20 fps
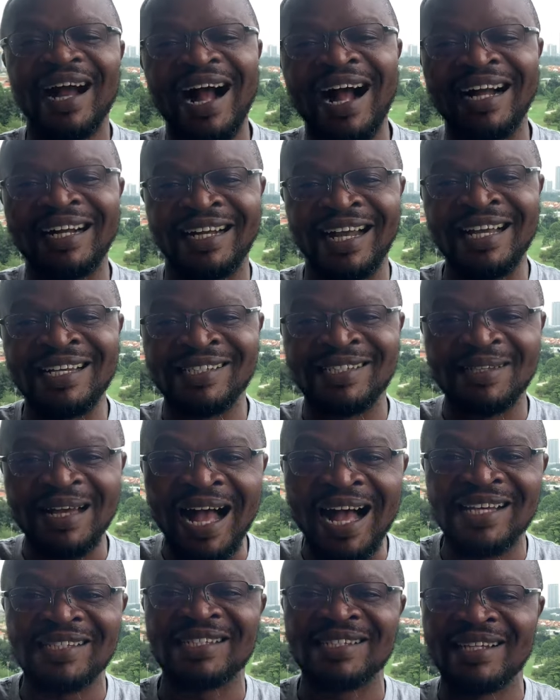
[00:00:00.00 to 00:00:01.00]
against
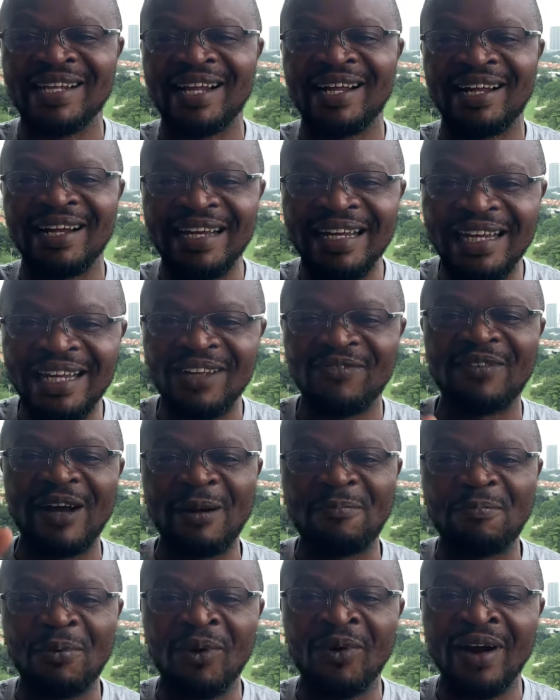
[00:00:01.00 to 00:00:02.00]
Arsenal,
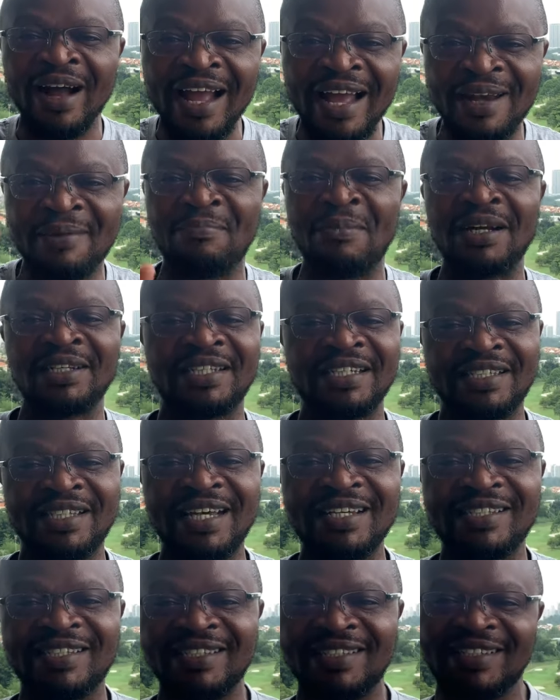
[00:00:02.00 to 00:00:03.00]
Liverpool, and
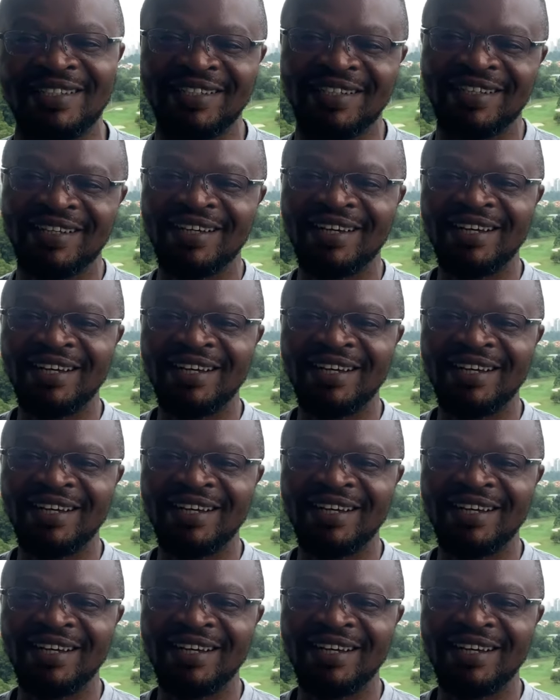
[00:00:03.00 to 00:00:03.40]
Manchester City.